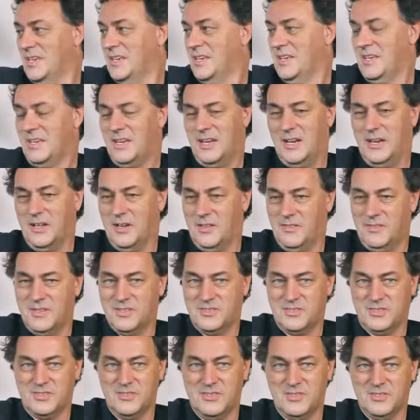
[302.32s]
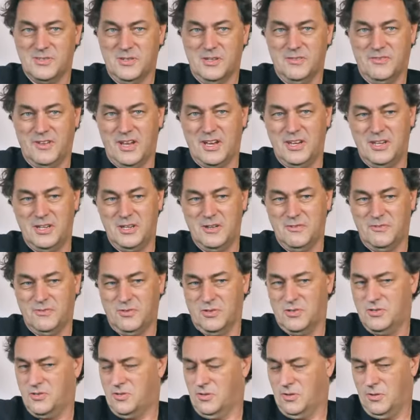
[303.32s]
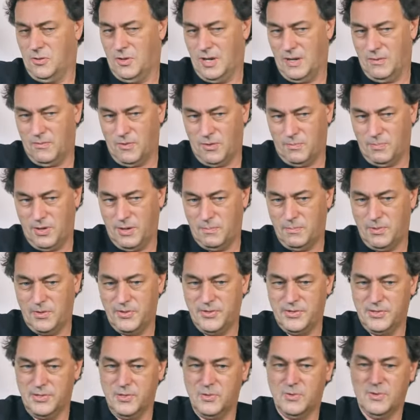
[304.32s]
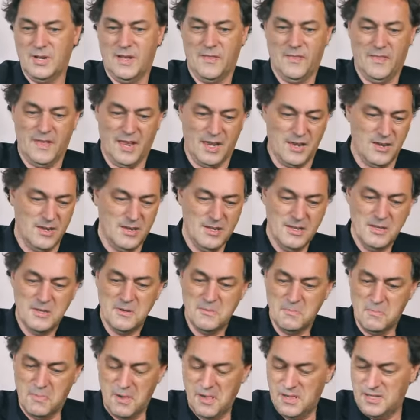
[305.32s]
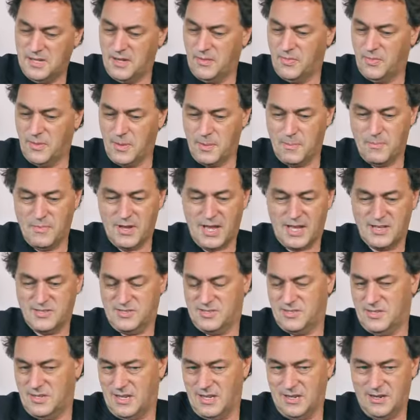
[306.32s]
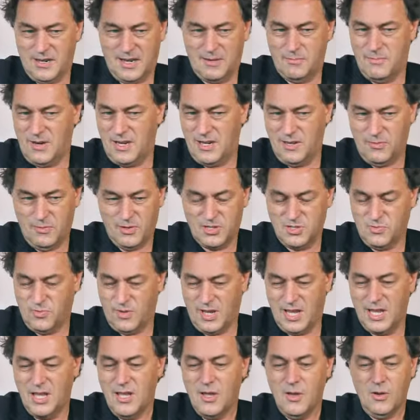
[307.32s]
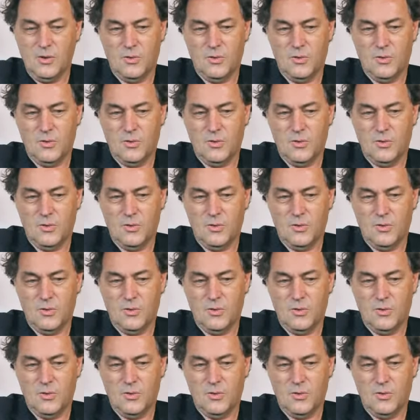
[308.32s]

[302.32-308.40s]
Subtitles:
this sort of idea of controlling what people do and then milking them as in many which way,